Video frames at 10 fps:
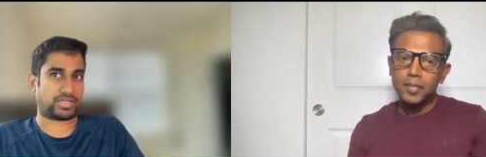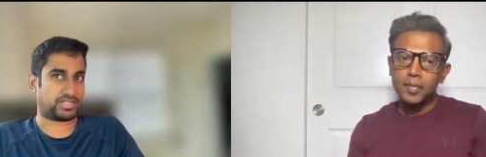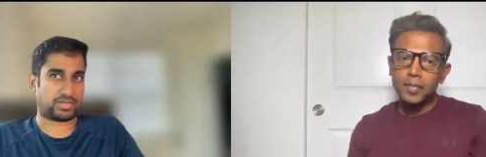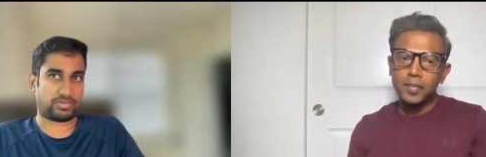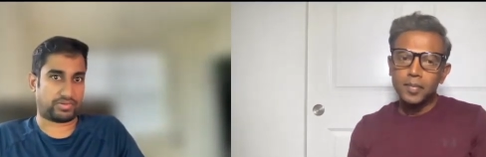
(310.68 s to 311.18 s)

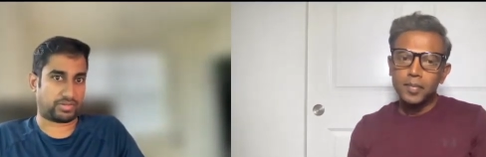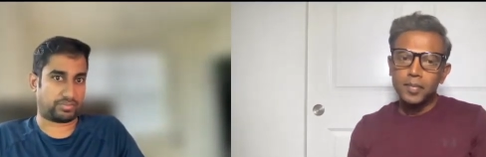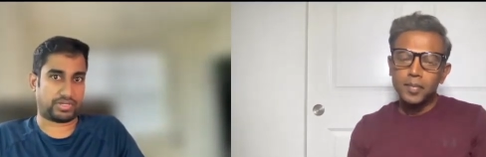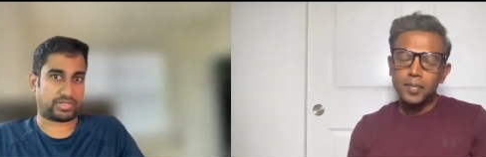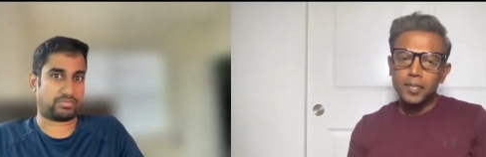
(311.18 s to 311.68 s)
Speaker 1: example we
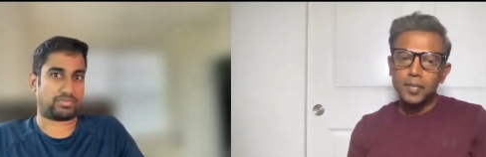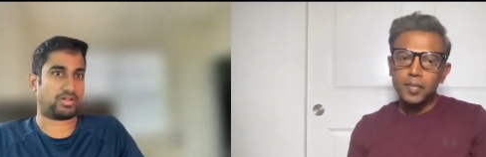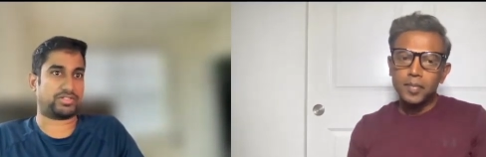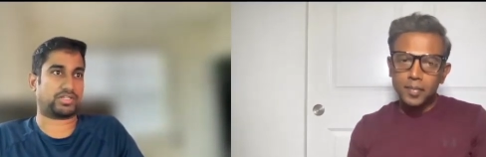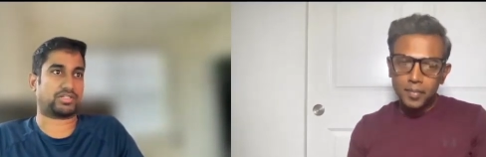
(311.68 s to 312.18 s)
can pick in
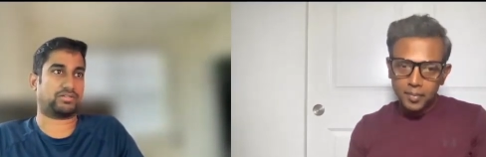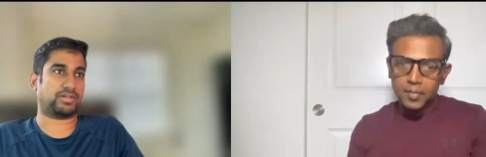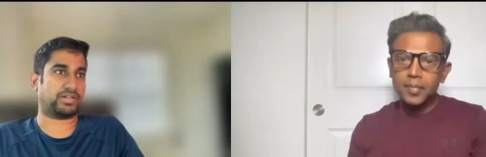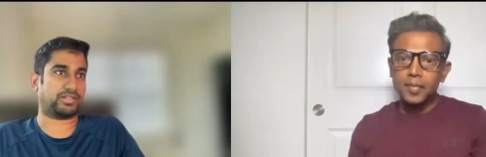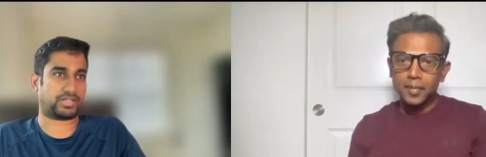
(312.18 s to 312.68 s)
project
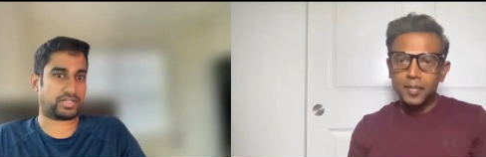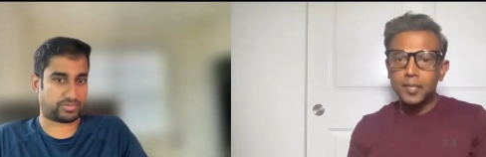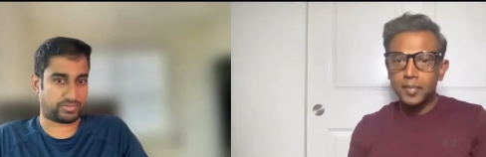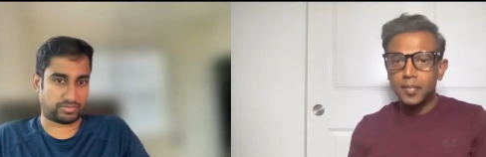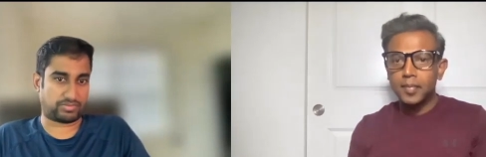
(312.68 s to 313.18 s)
right they
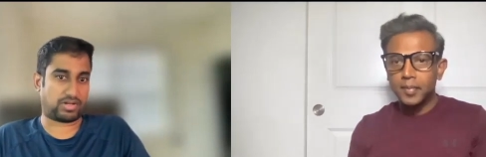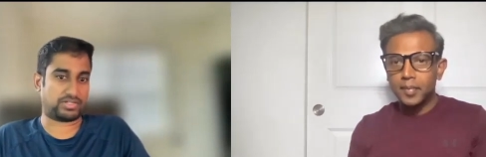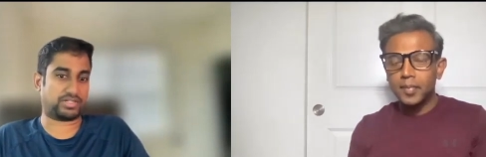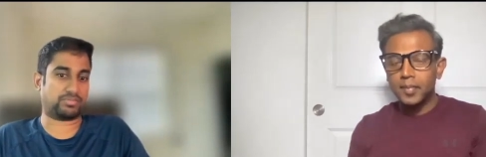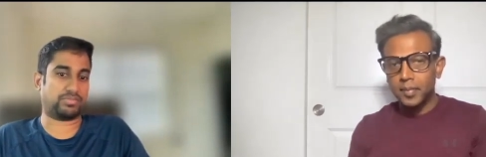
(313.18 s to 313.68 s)
comes with a
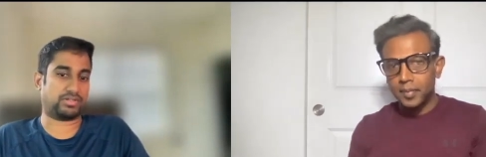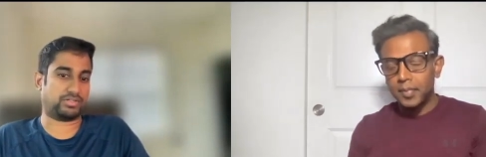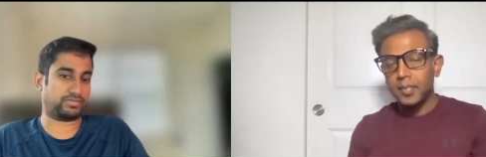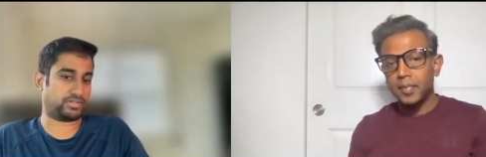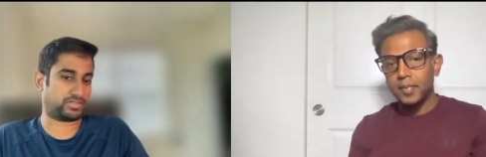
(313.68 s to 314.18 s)
project but
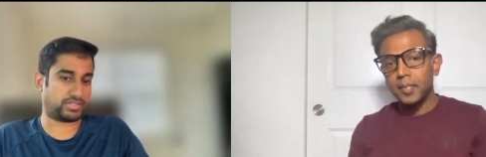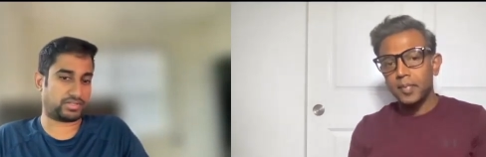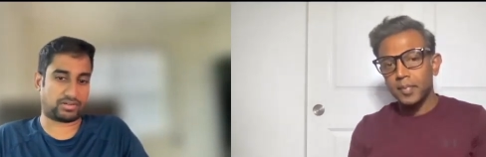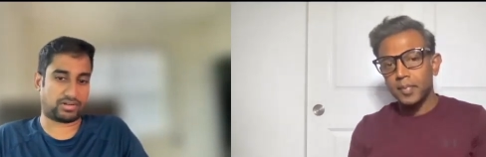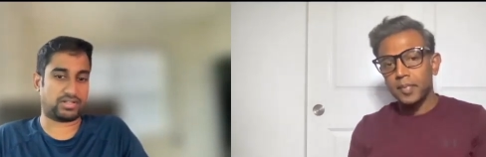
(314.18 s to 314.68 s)
the first thing
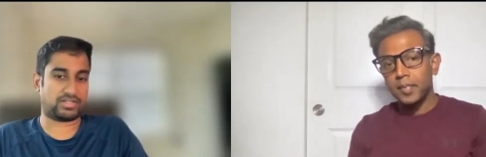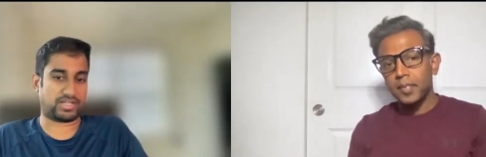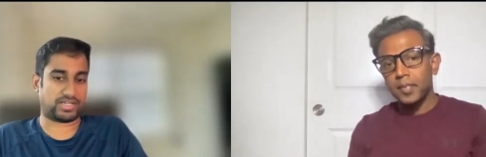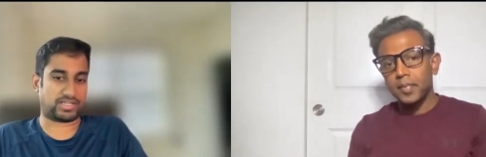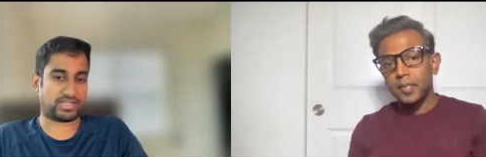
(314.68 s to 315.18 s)
they call is
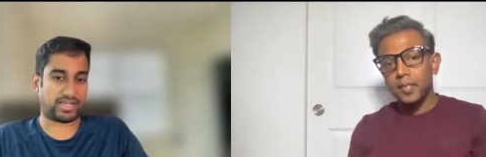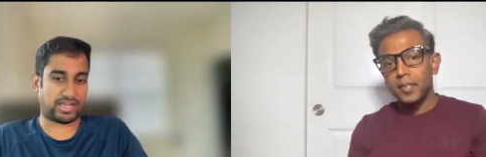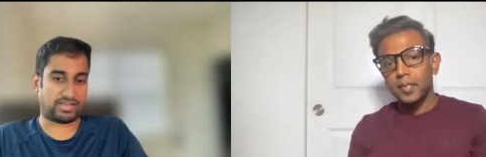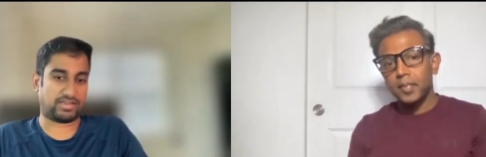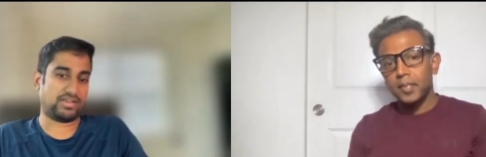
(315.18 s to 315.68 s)
like
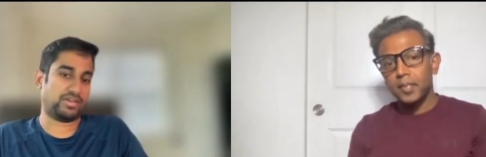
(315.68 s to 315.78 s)
hey